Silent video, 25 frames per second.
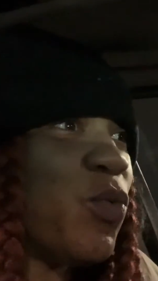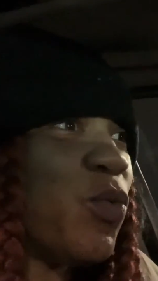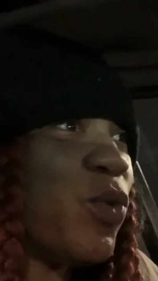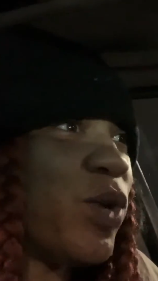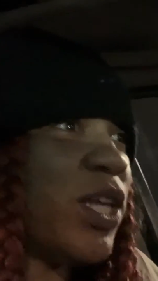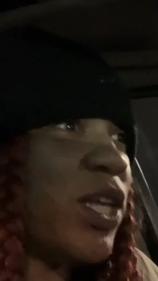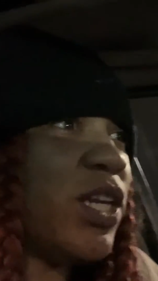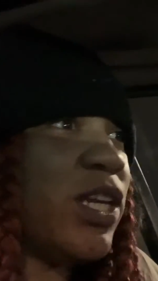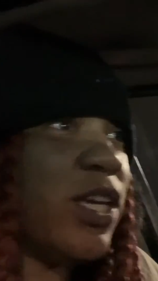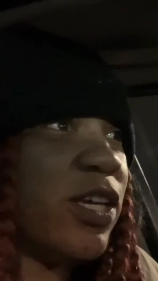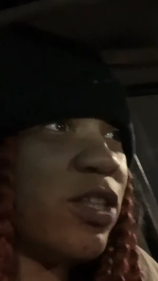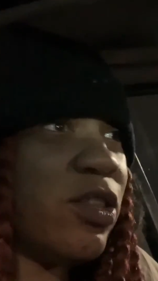
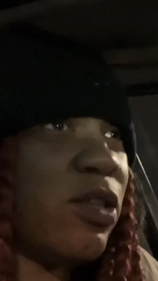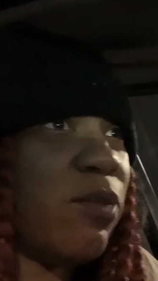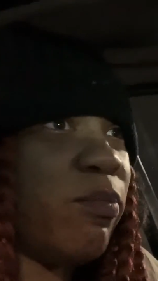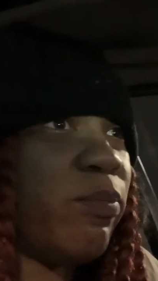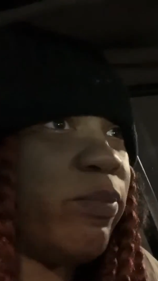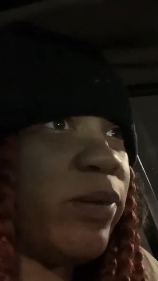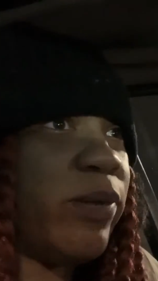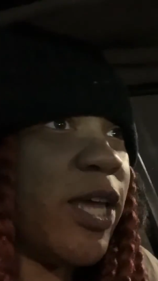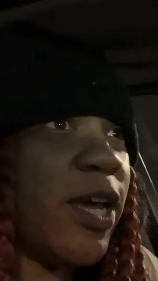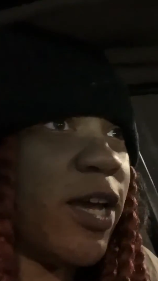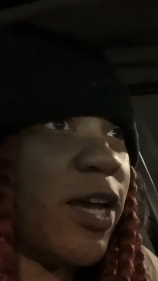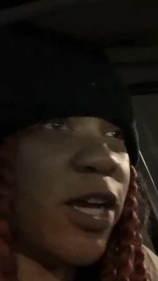win in the
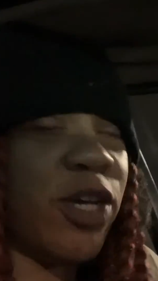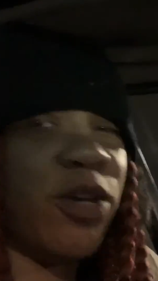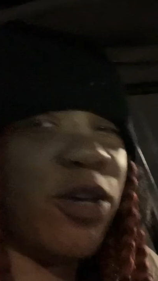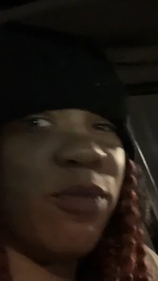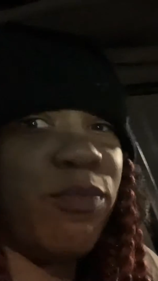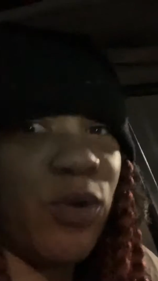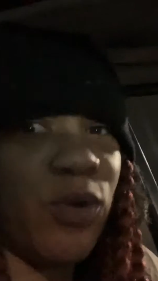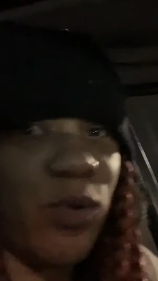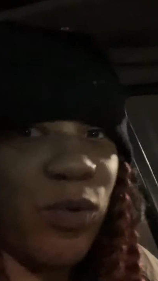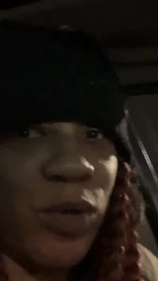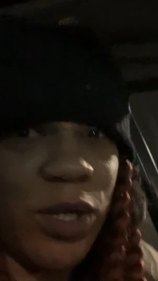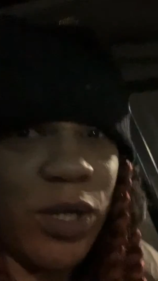black
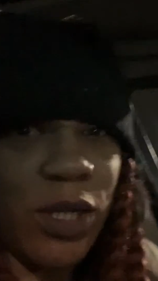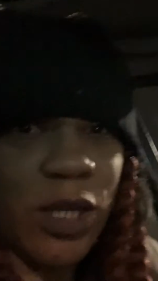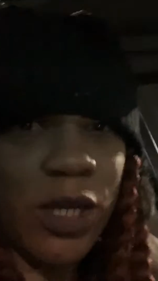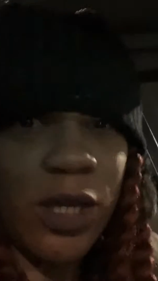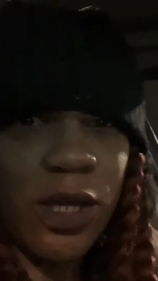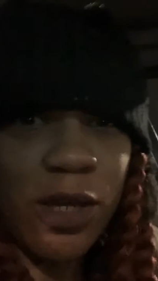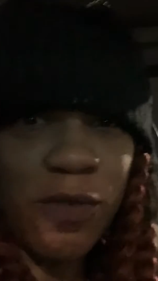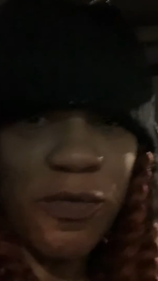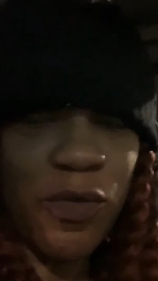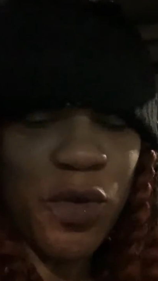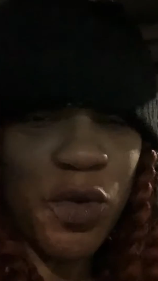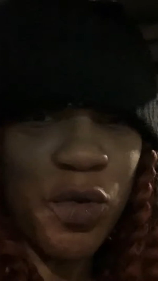community.
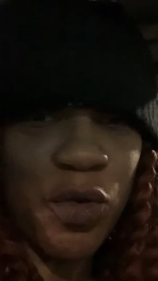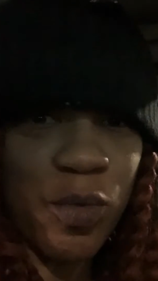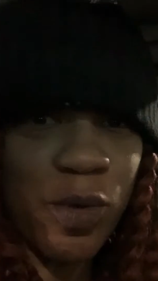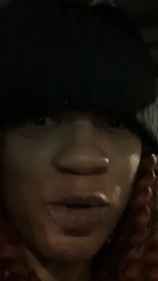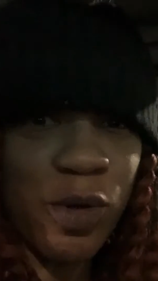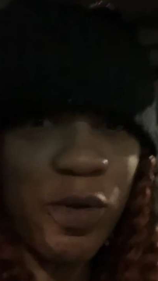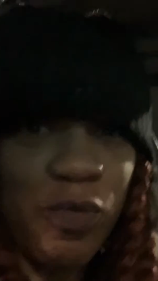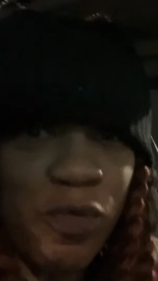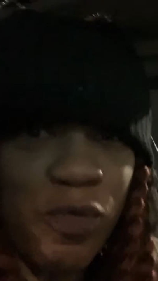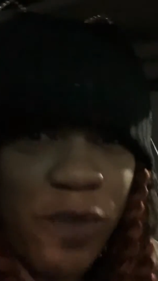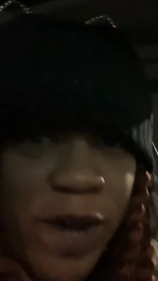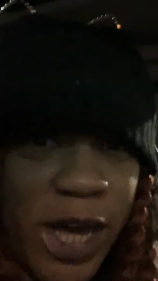If you
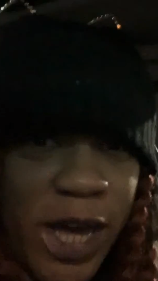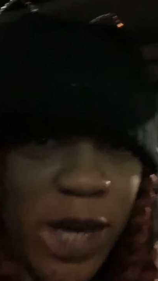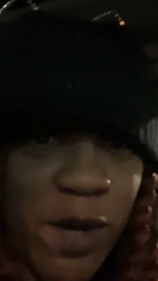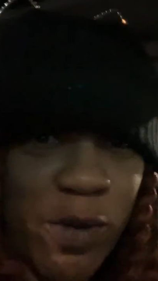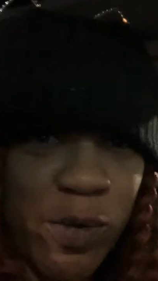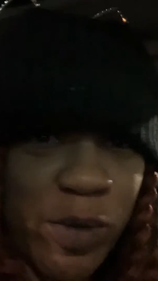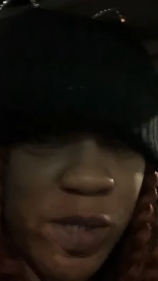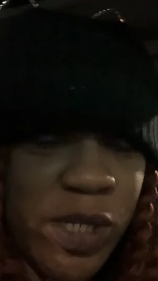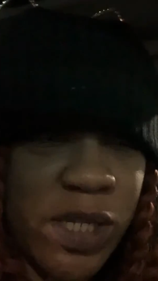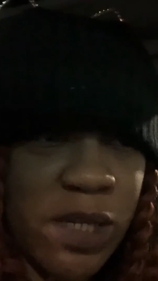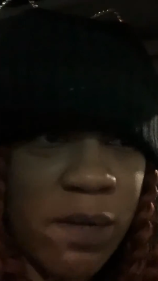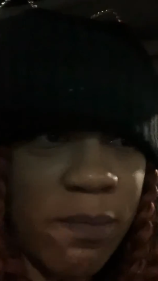will rat
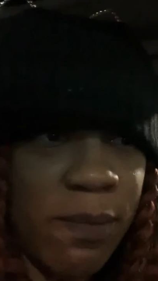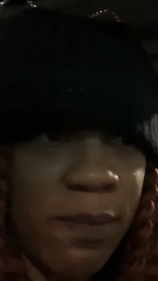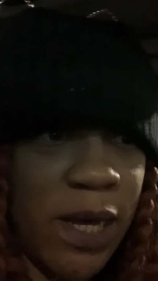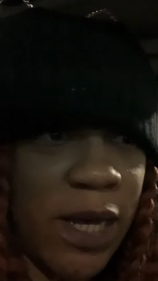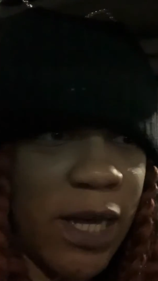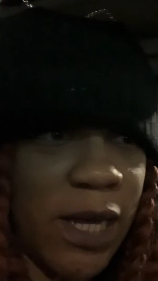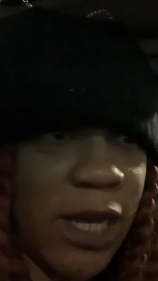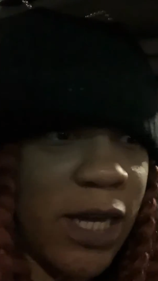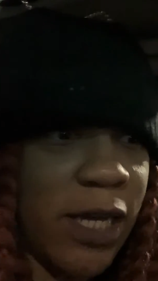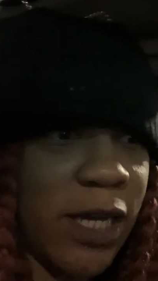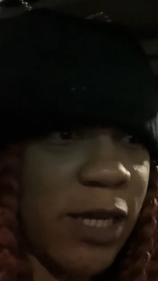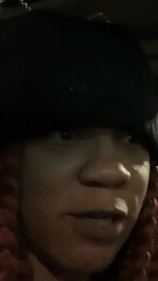on
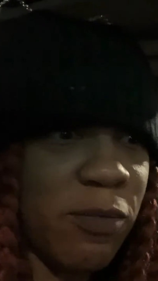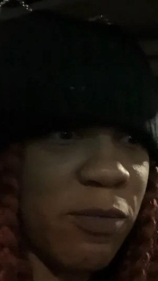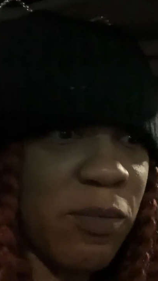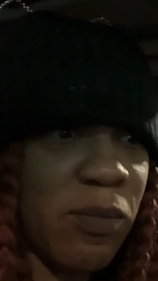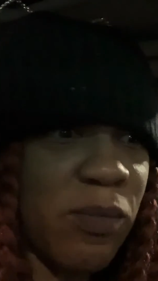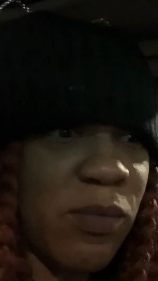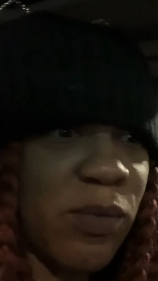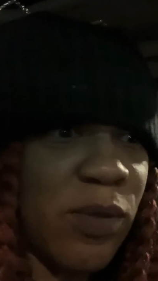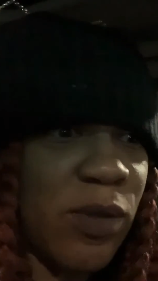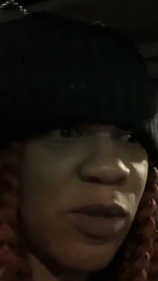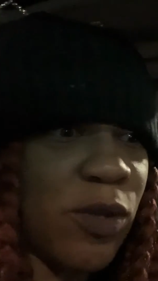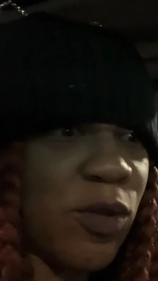somebody,
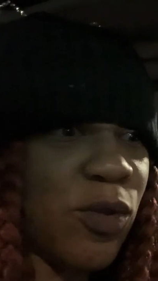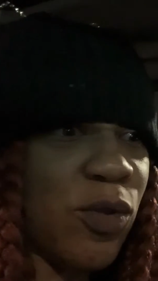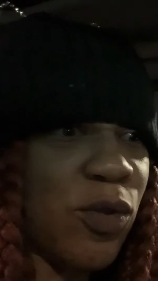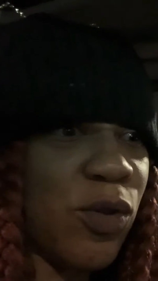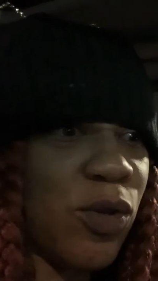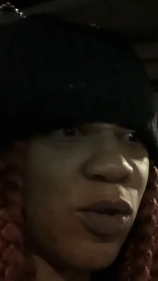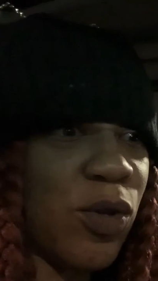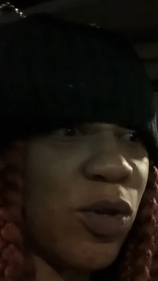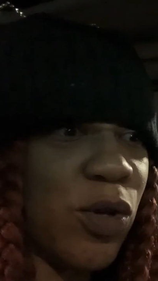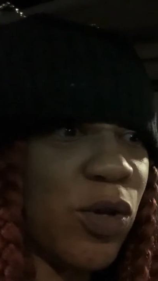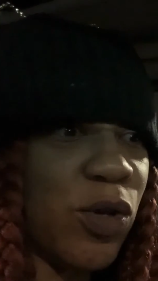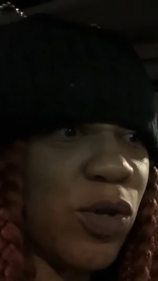
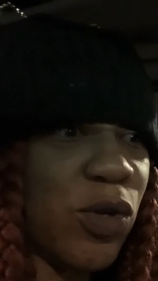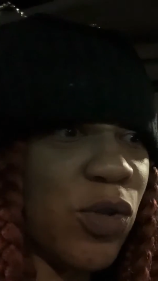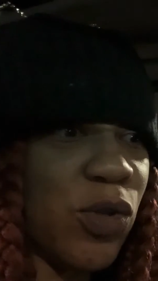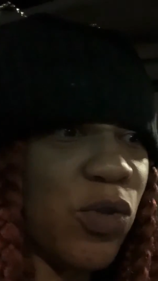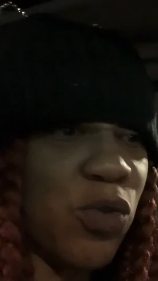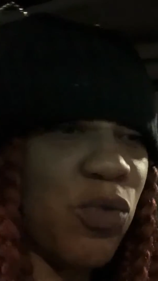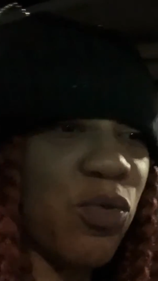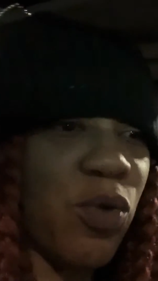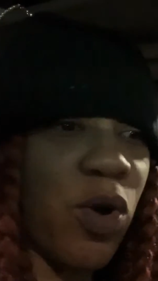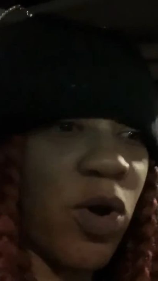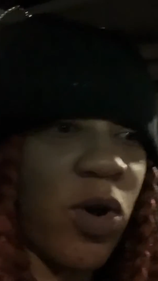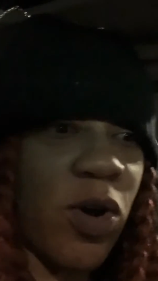
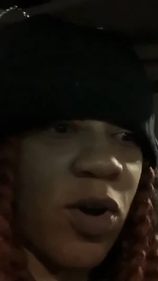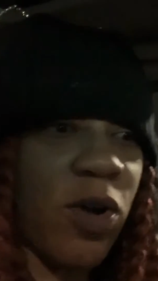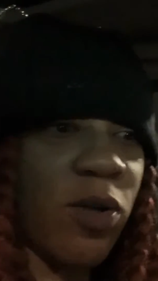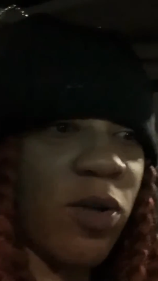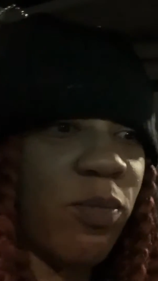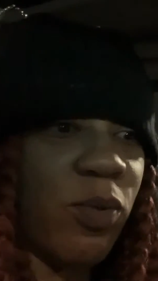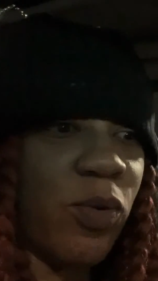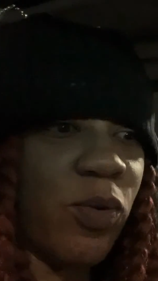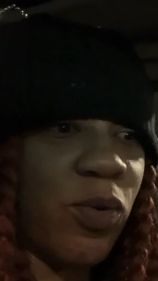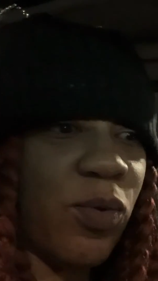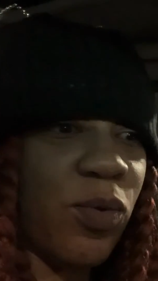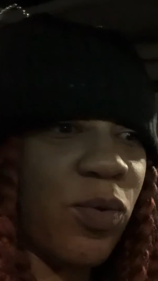you
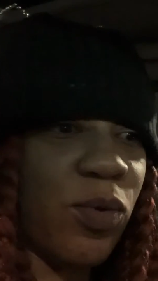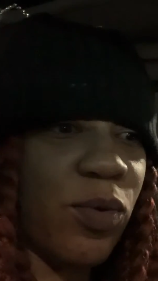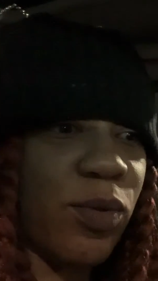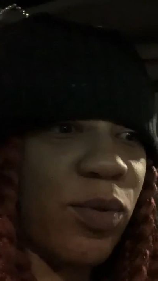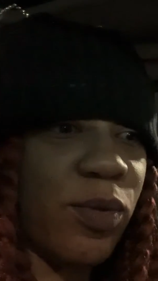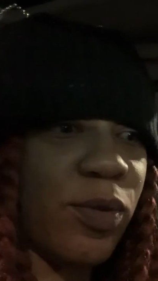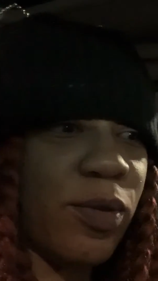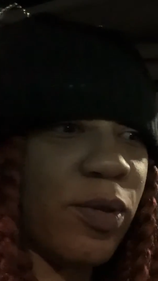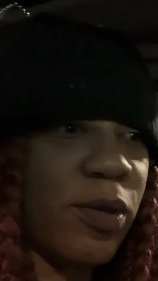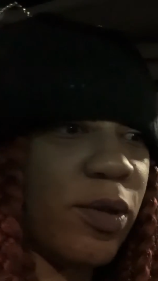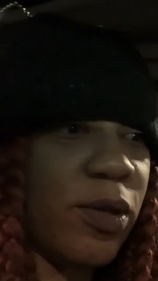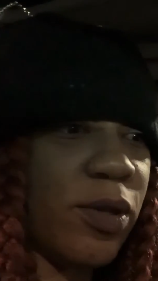horrible.
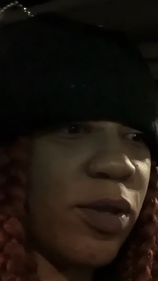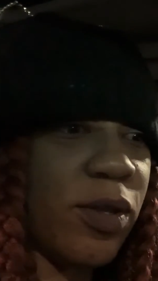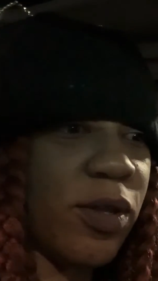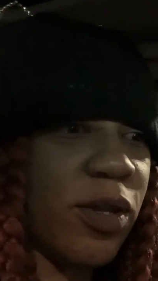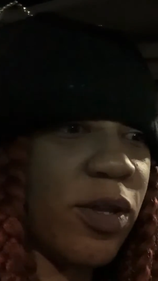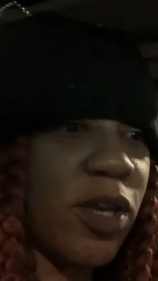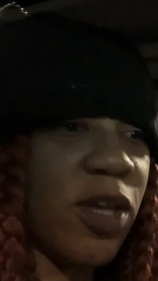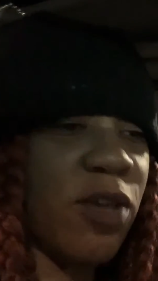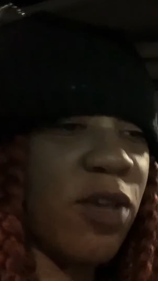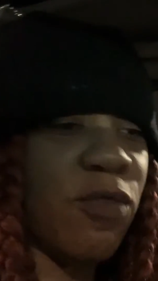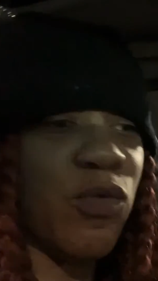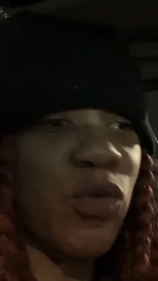
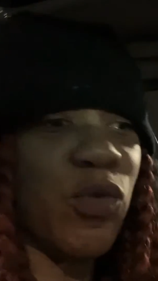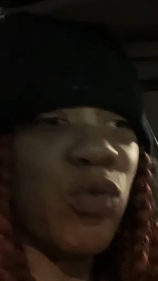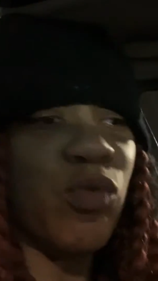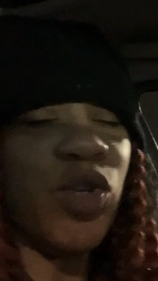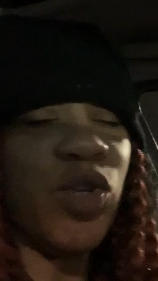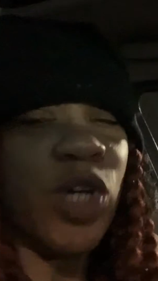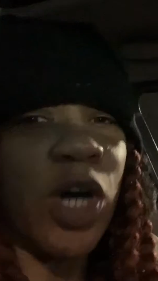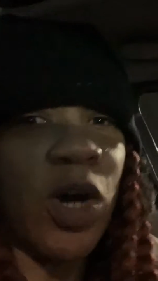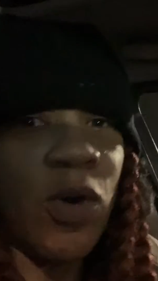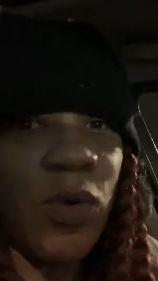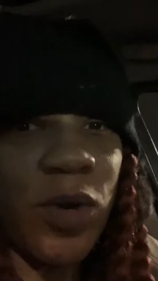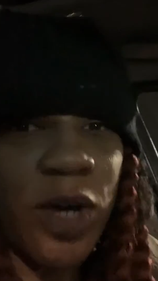If you
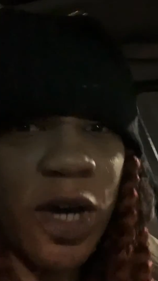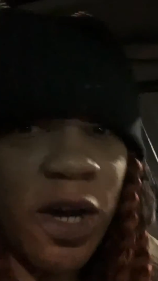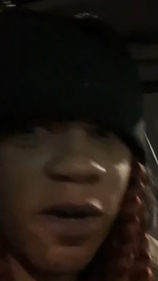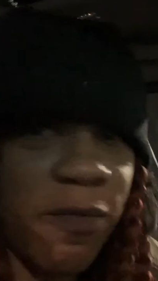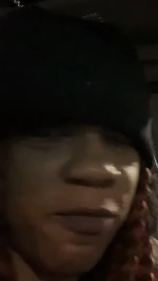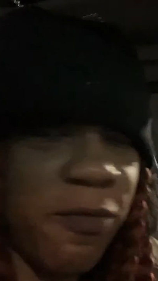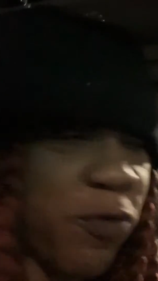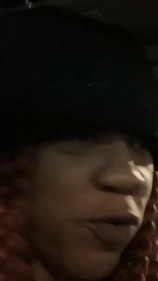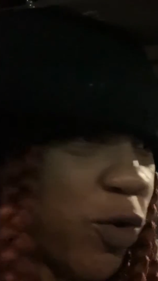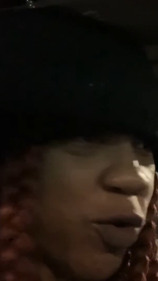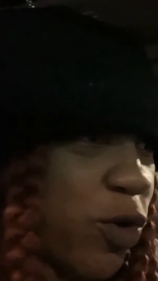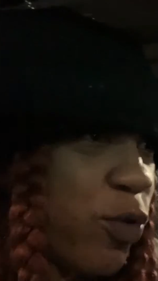don't
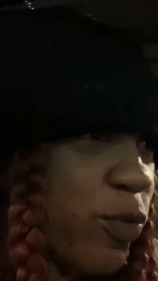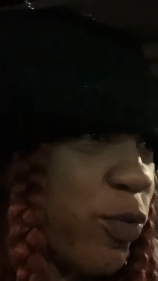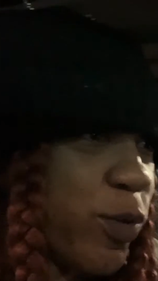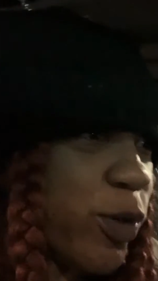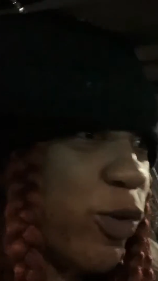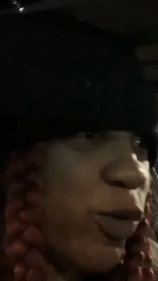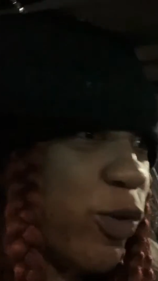come forward